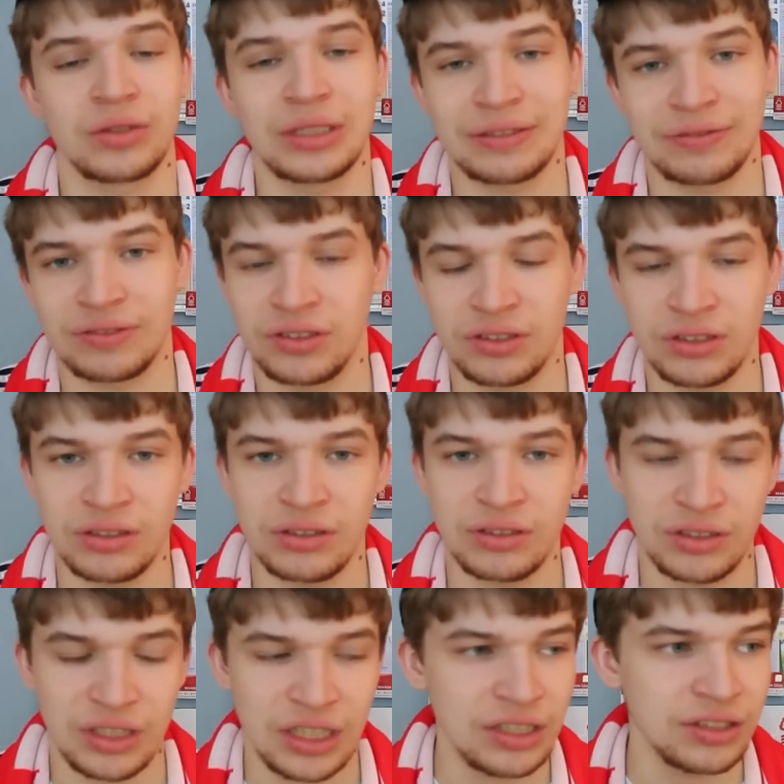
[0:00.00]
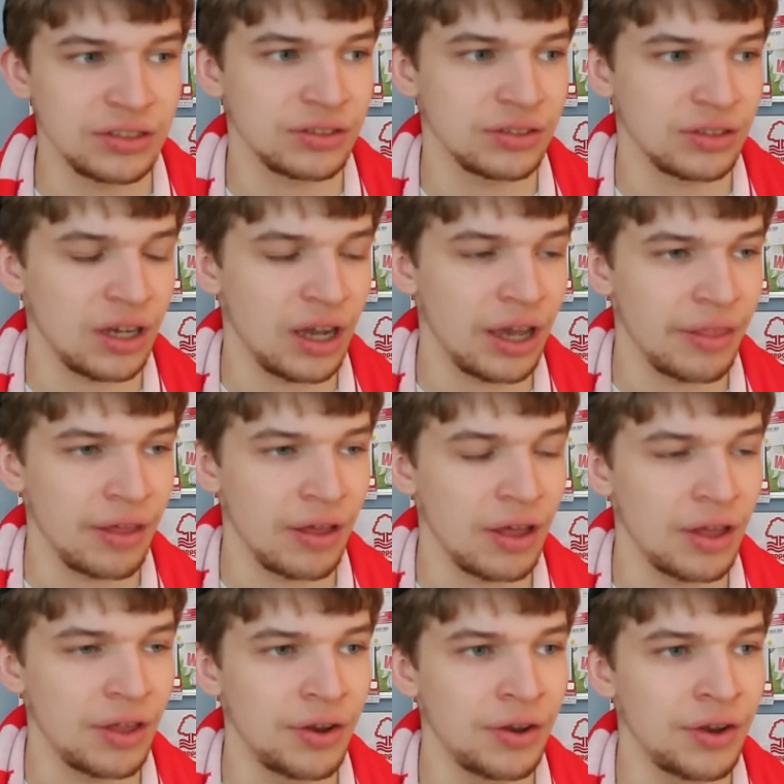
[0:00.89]
not even 2 seasons either,
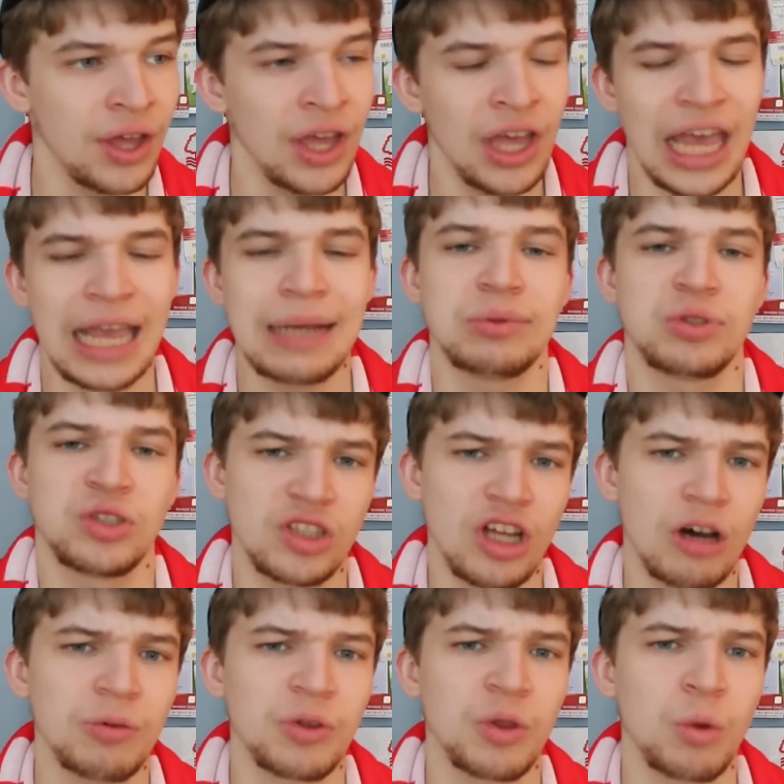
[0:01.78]
and it would start